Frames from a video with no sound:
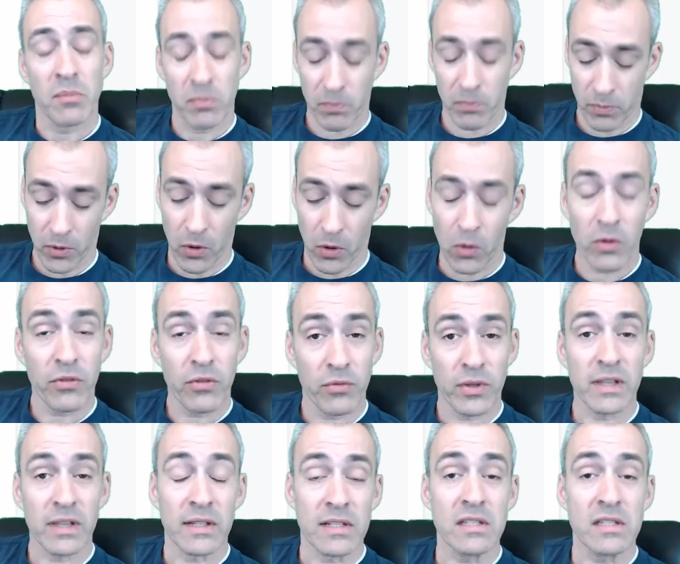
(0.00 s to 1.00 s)
go through
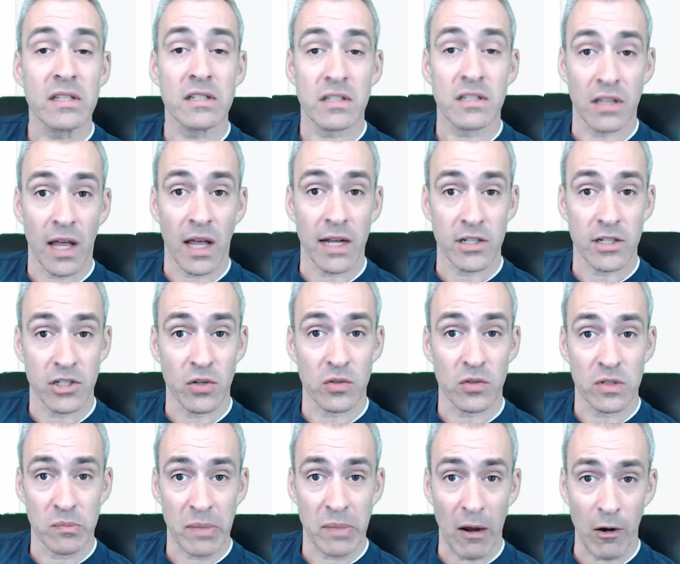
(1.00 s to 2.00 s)
at least the slideshows
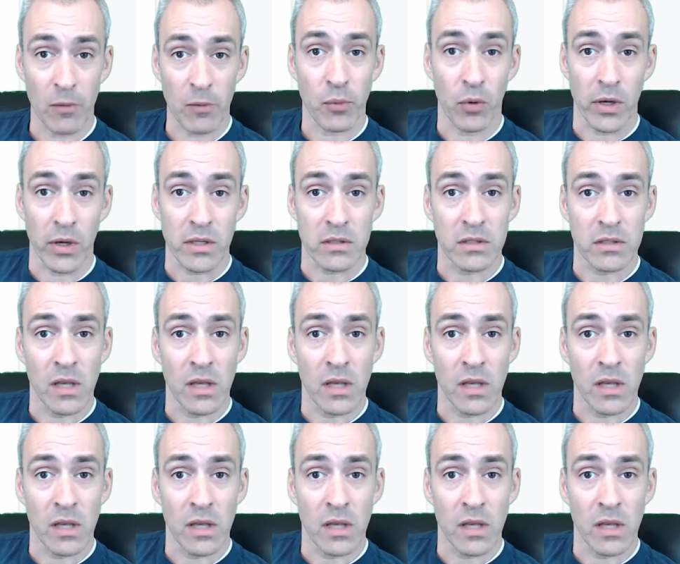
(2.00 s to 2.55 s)
and PowerPoints.